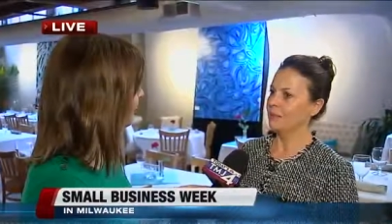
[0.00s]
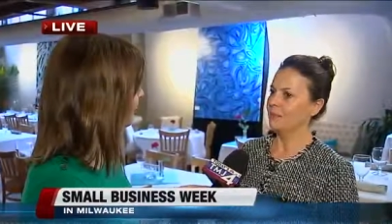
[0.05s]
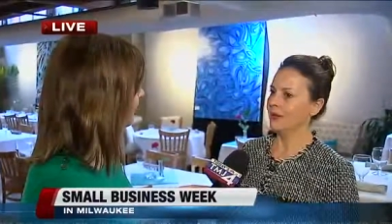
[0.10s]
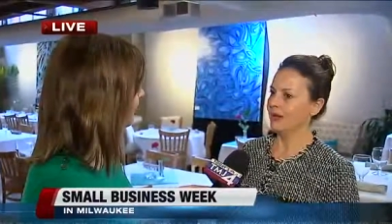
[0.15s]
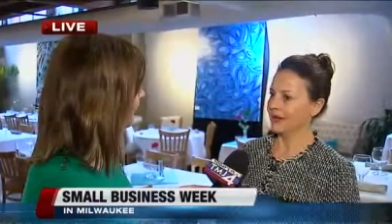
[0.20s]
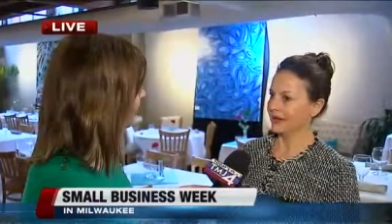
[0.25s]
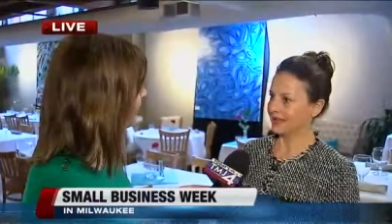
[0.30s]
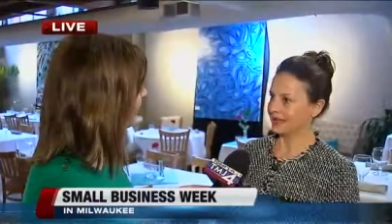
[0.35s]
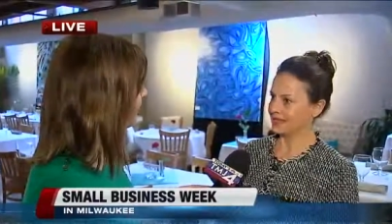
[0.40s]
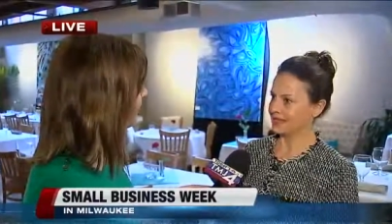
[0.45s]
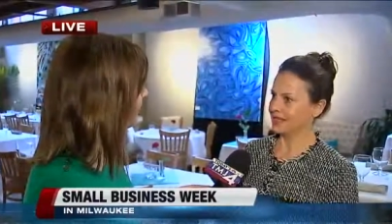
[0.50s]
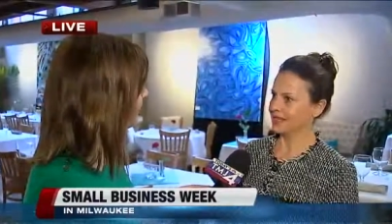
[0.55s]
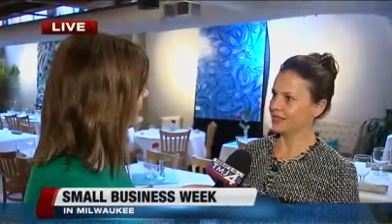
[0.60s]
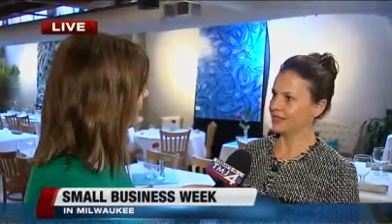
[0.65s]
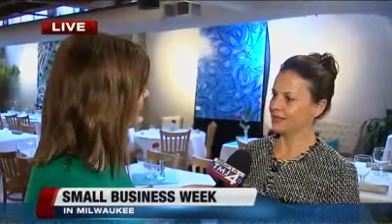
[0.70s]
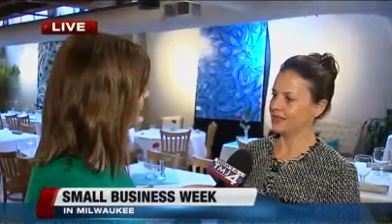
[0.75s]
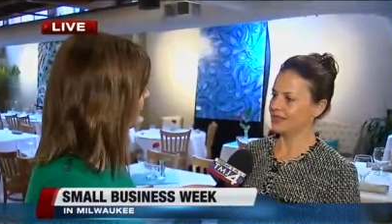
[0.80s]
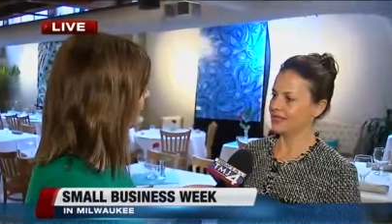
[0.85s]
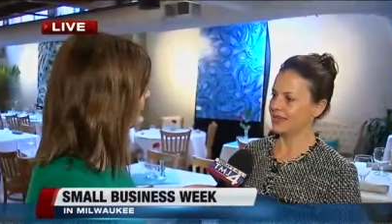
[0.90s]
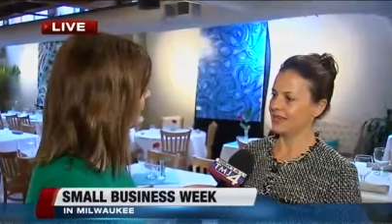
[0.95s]
But it's
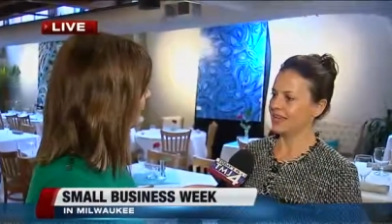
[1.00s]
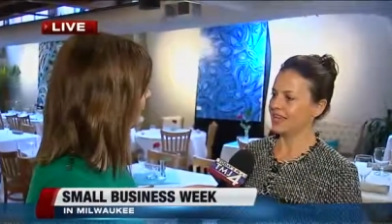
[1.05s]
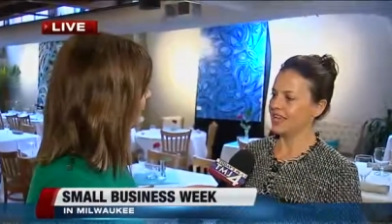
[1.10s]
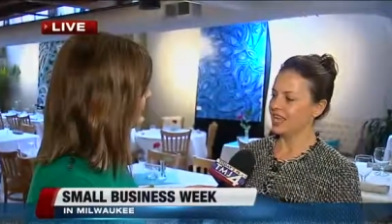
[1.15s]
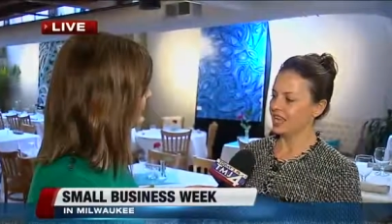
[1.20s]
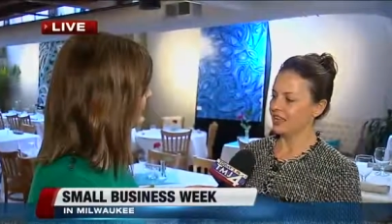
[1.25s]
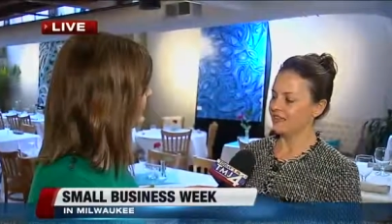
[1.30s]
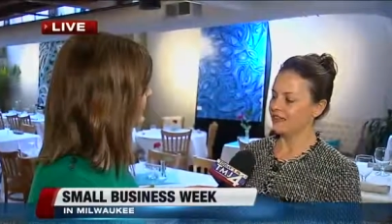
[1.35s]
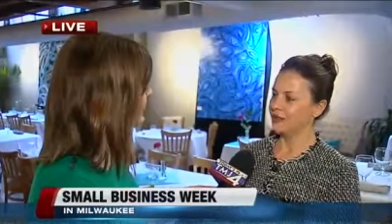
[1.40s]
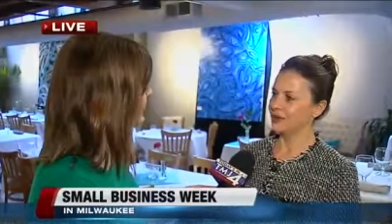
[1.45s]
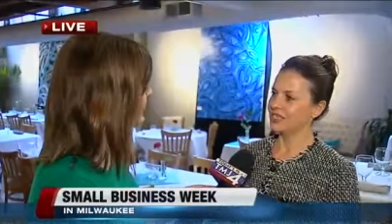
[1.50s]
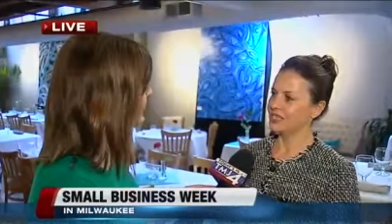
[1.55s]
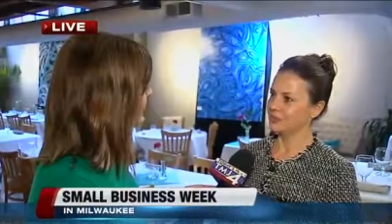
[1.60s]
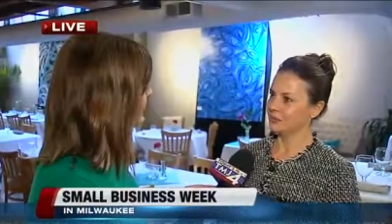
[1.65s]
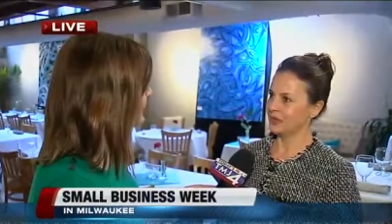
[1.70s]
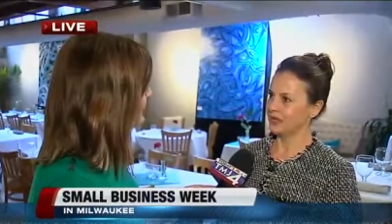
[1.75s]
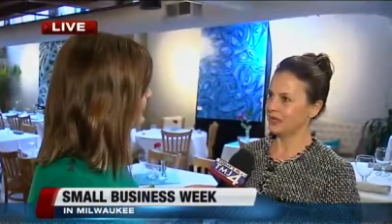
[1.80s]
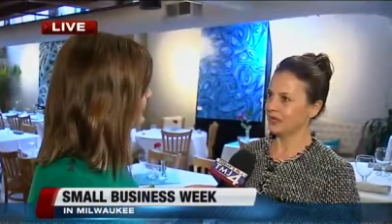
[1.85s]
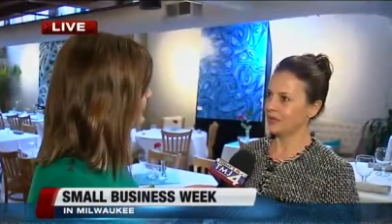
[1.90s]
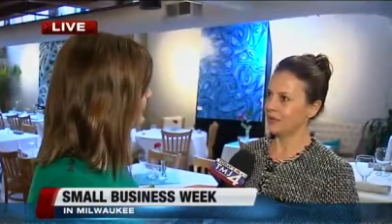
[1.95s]
like you said, if you
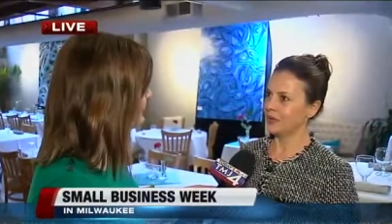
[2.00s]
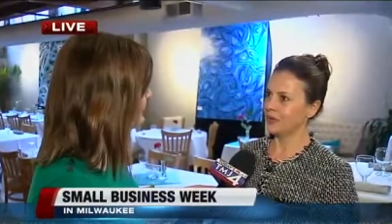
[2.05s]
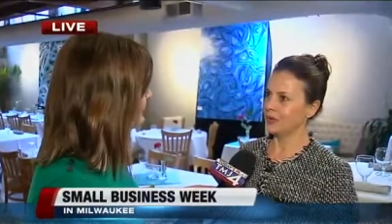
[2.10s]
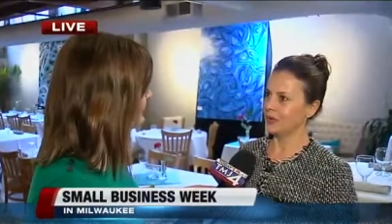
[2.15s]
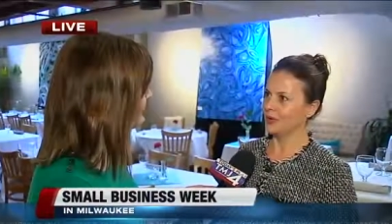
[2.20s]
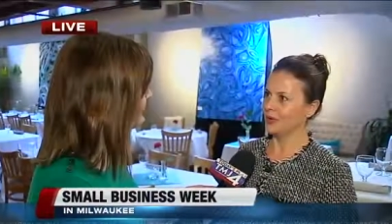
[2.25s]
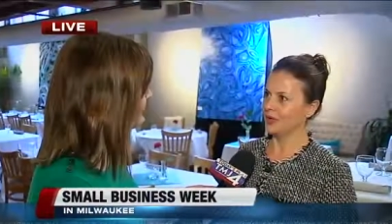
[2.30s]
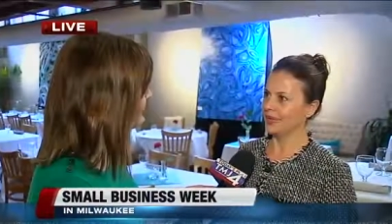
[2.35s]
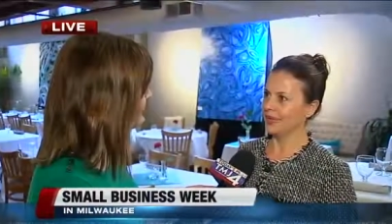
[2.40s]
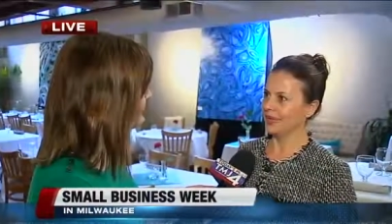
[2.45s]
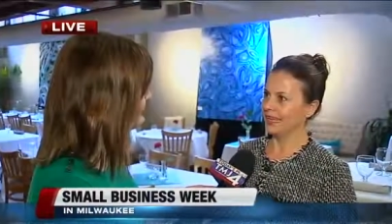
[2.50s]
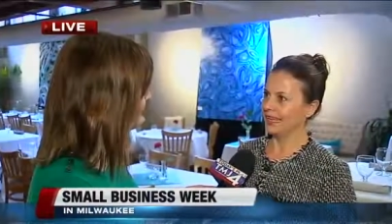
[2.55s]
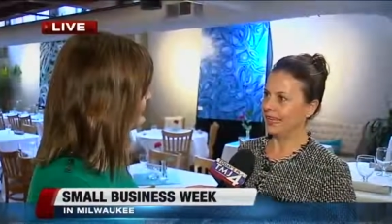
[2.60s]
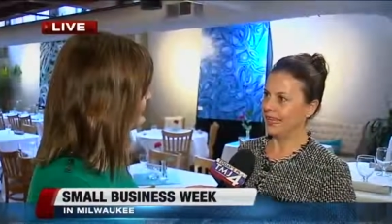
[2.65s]
expand local,